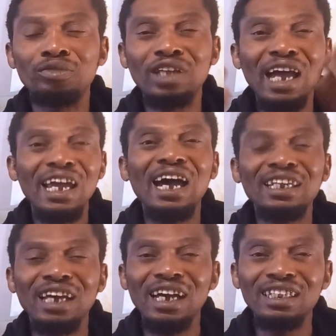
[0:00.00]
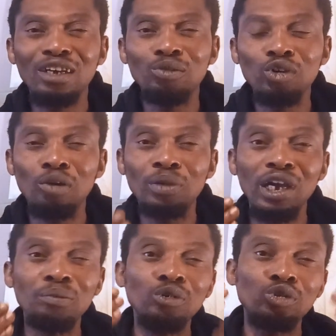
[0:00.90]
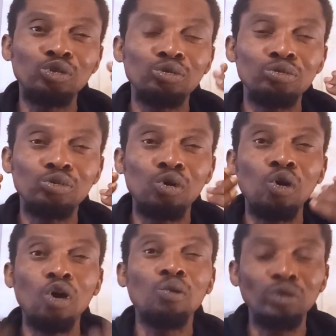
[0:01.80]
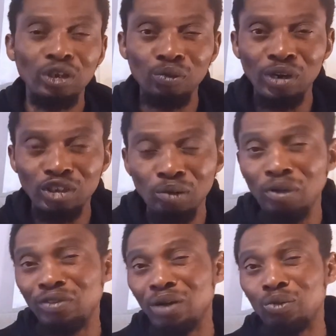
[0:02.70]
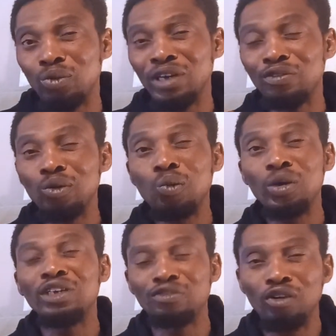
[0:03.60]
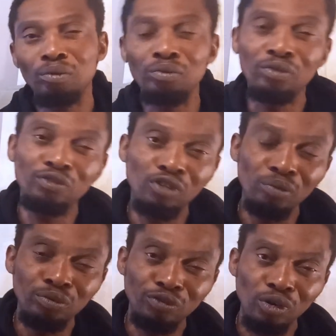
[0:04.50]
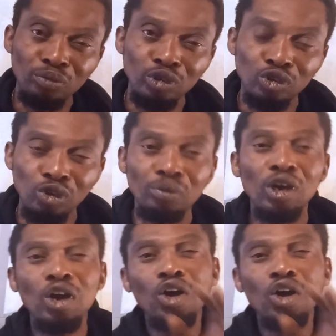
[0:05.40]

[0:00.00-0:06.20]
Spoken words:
tired, and they will not be able to go on with the race. Some of them will even quit from YouTube.